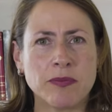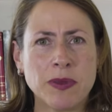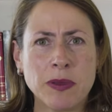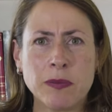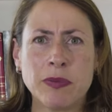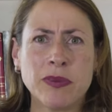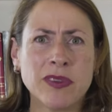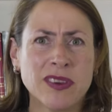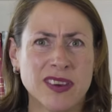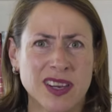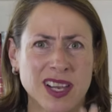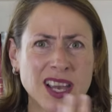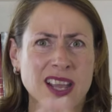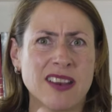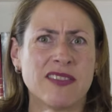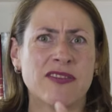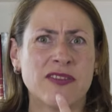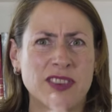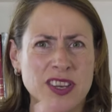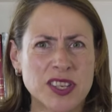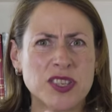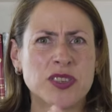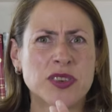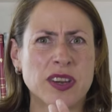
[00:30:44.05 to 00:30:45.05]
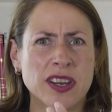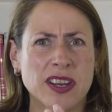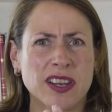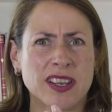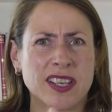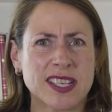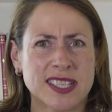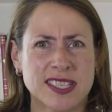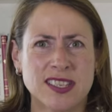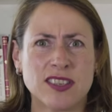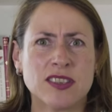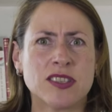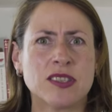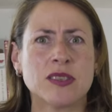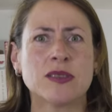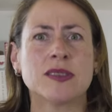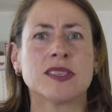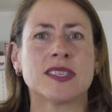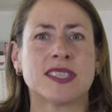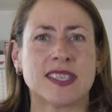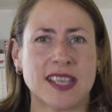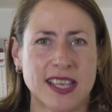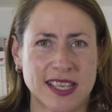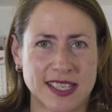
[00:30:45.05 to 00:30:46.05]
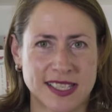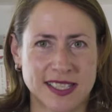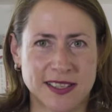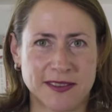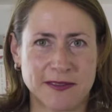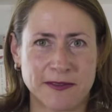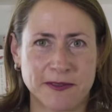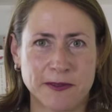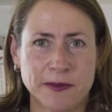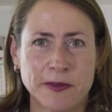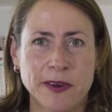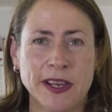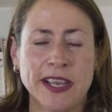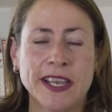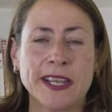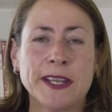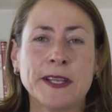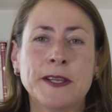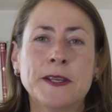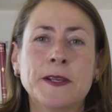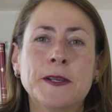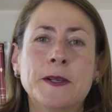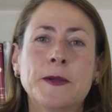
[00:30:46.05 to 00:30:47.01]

people are kind of frustrated because they're too decisive, right?